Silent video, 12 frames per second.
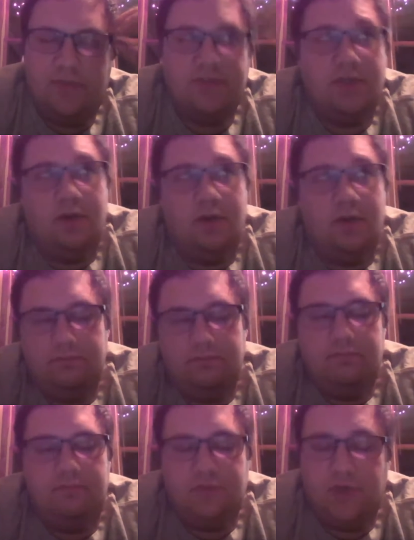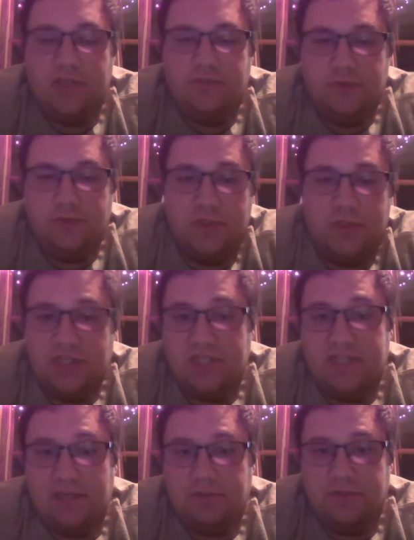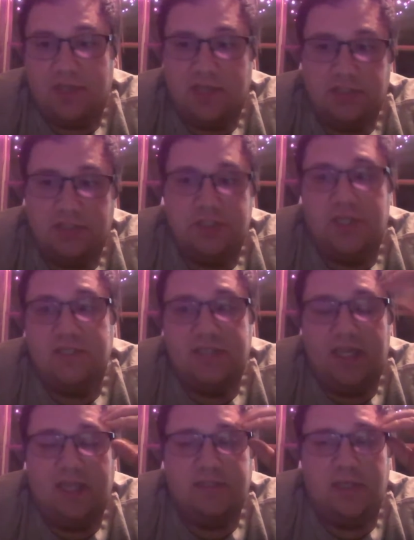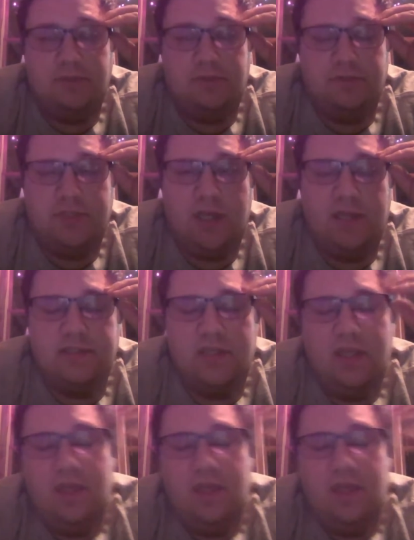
So transfer switch gets exercised, the genset gets exercised,